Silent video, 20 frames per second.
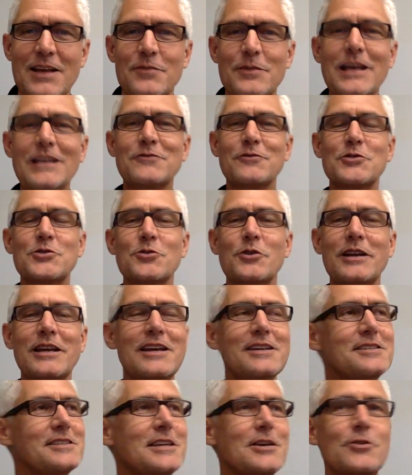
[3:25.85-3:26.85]
Thanks for joining
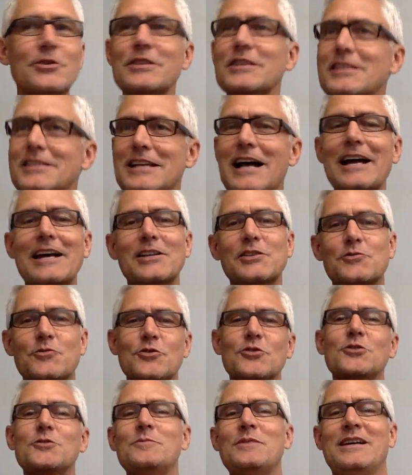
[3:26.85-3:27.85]
us here in the science
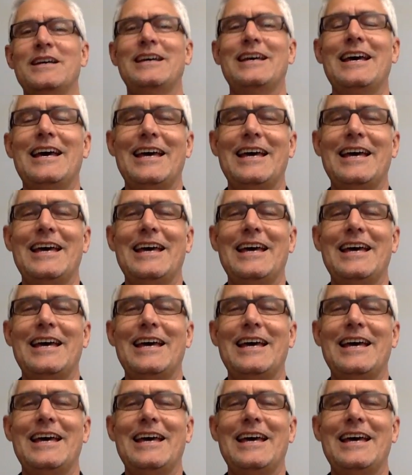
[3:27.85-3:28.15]
room